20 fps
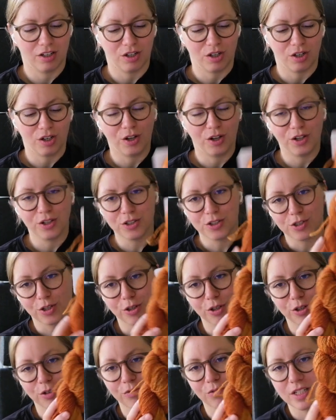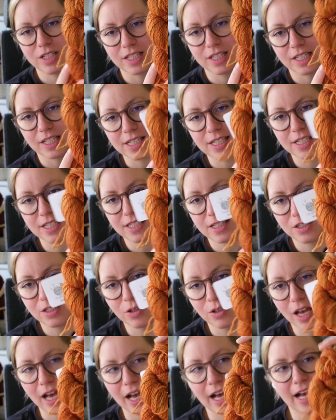also can resist
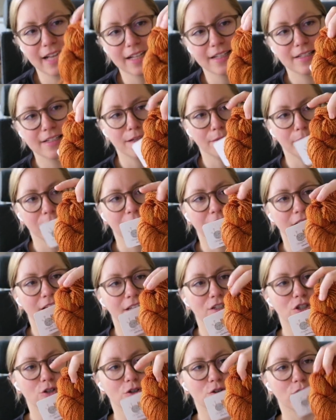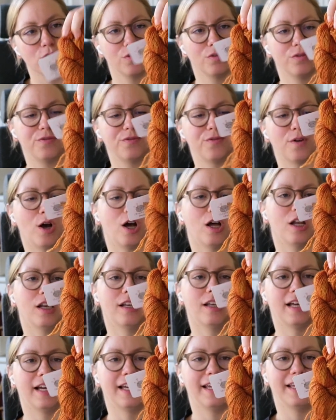to add something that's true
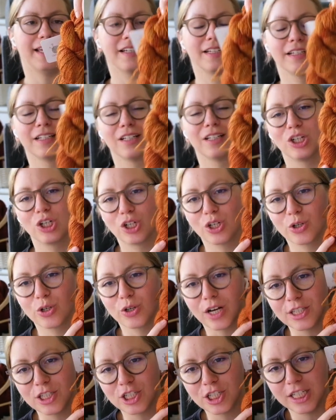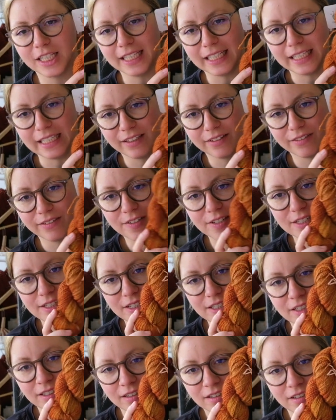fall-like, crunchy leaves.